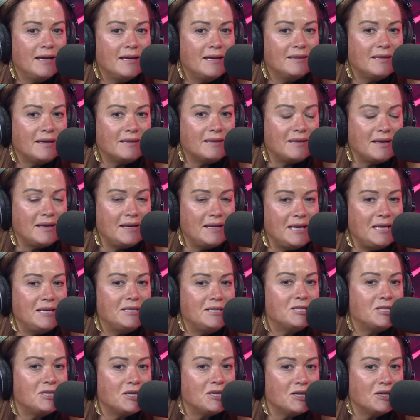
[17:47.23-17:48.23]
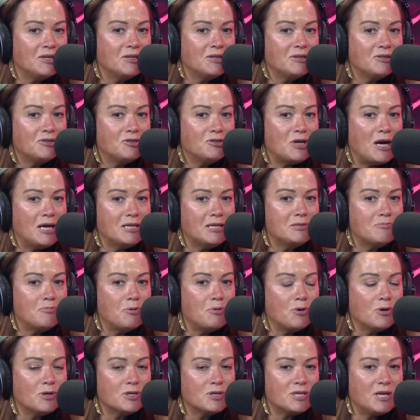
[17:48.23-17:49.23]
that they need to
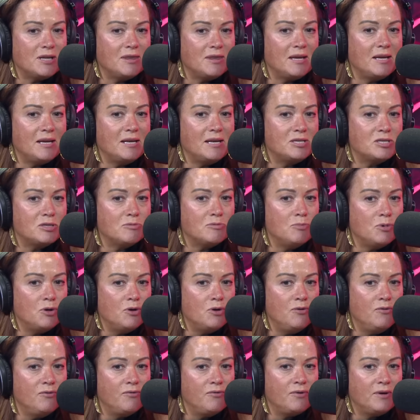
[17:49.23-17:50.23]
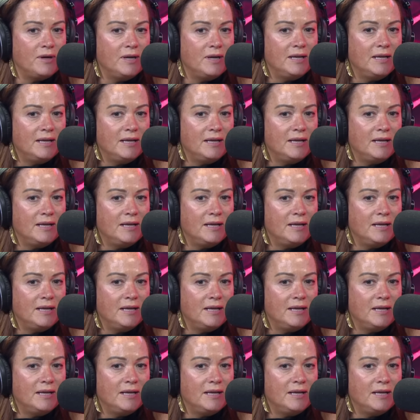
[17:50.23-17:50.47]
transport and they need to move.